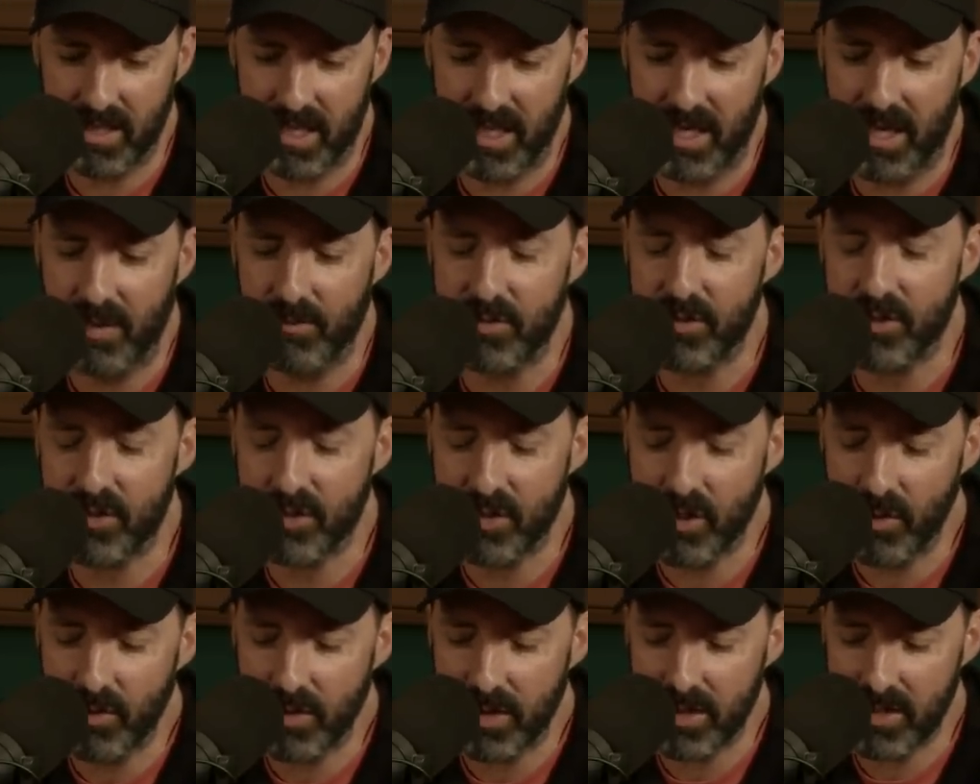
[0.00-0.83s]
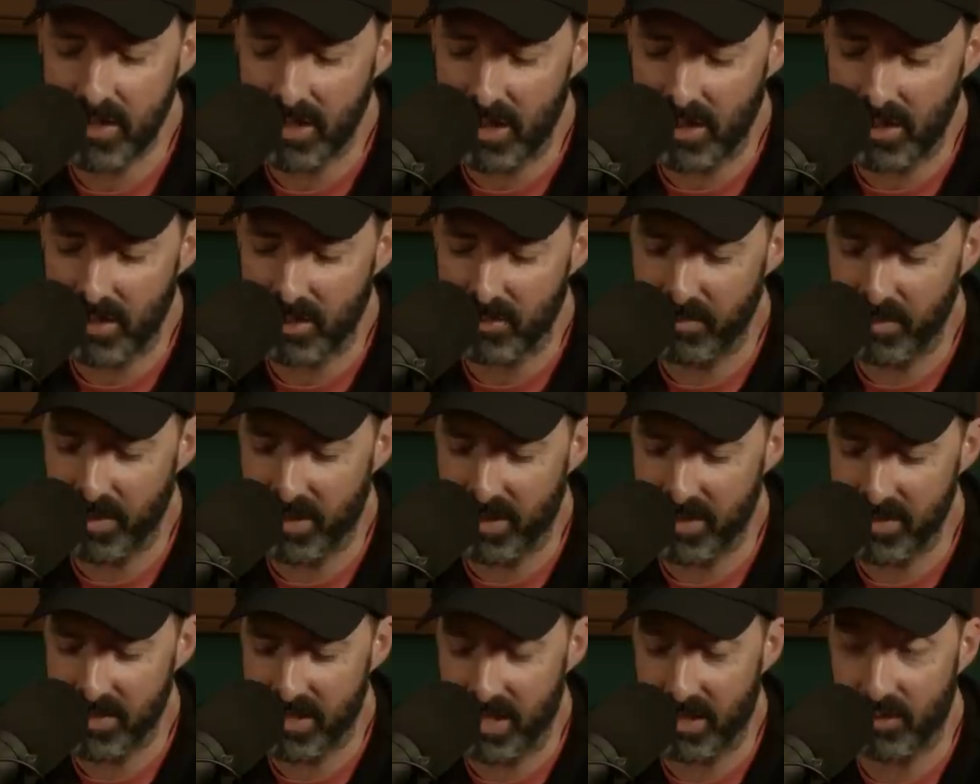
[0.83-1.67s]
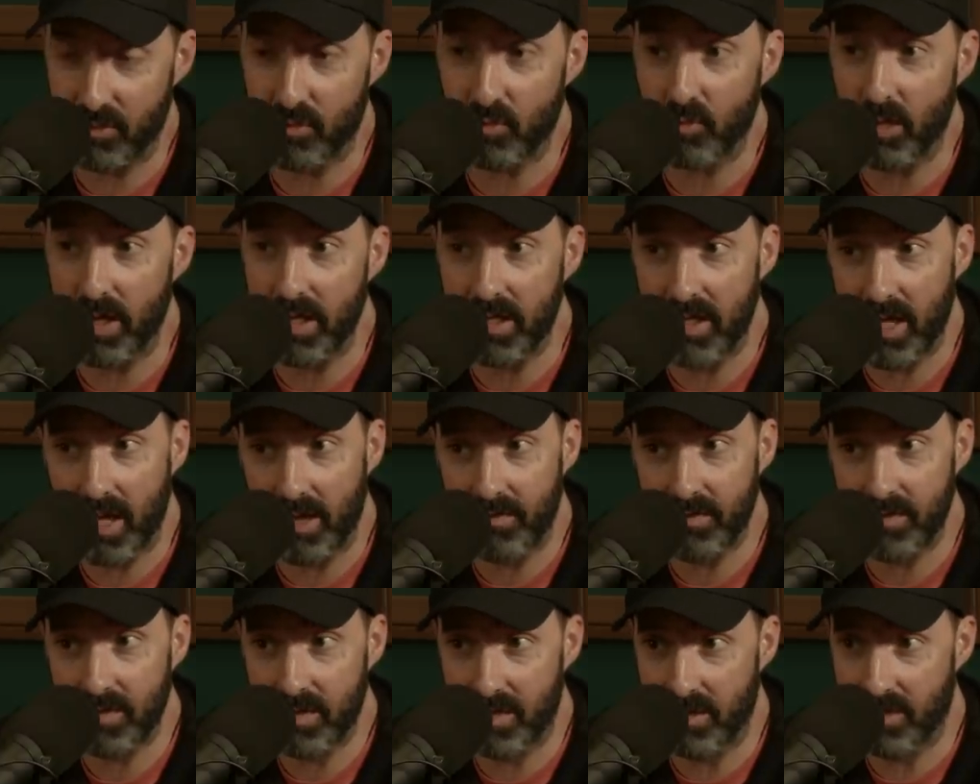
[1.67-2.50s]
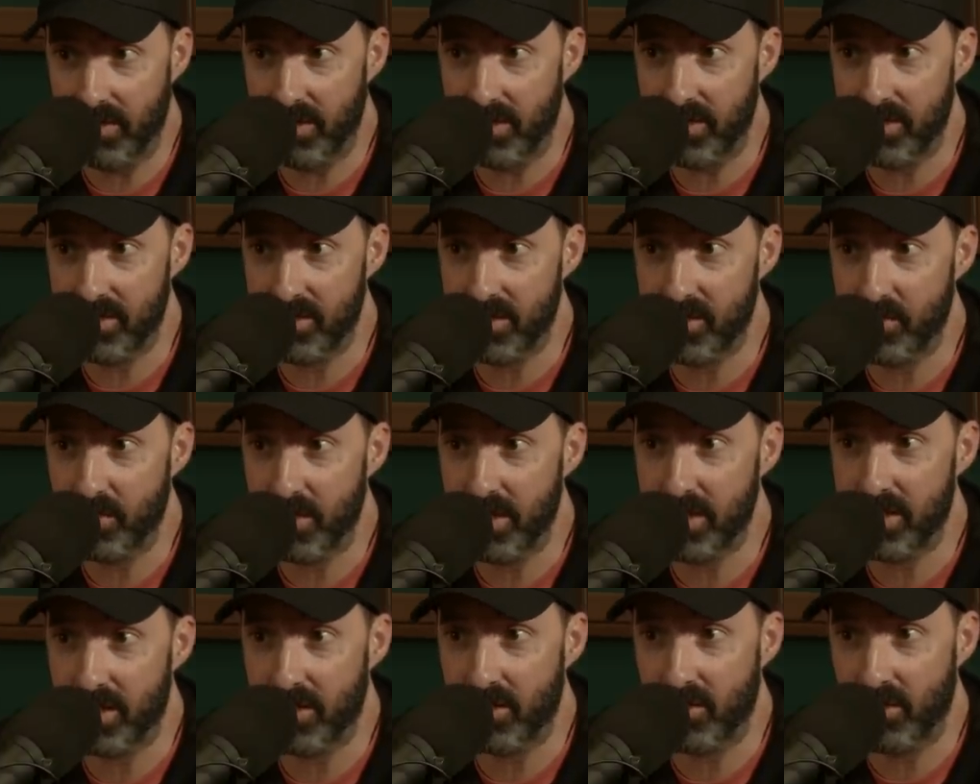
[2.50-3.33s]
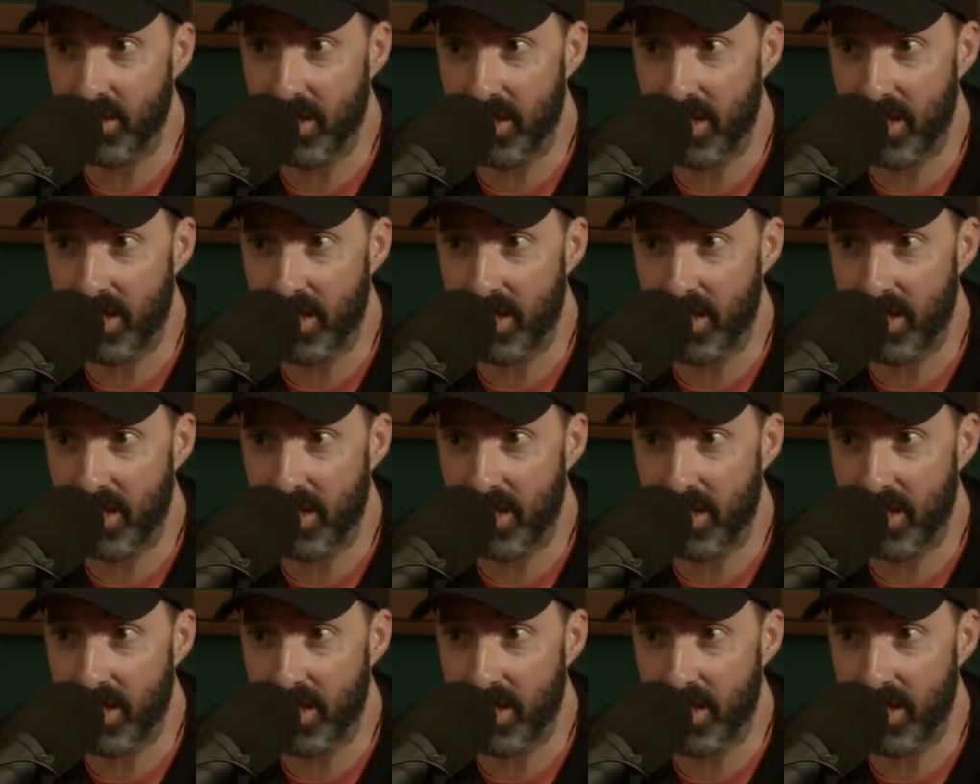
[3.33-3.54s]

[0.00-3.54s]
Yeah. I was so excited because they had great cafeterias. These places had great